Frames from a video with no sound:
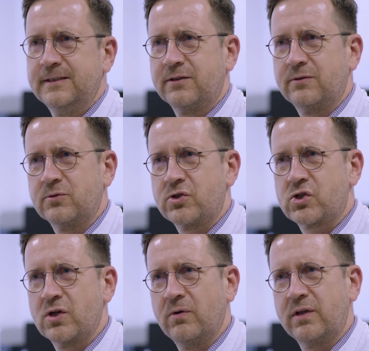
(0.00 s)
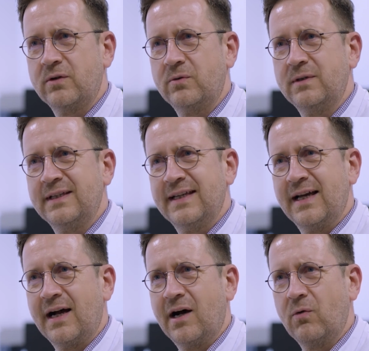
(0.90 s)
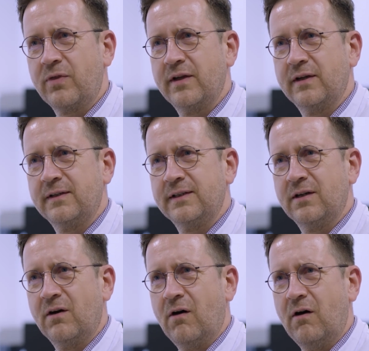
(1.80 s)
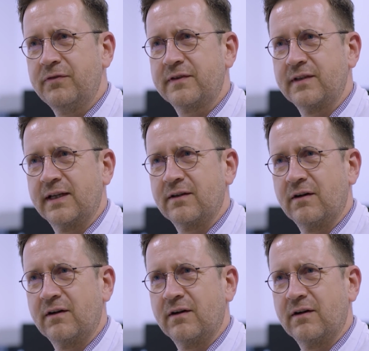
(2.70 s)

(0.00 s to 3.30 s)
to show you how the offset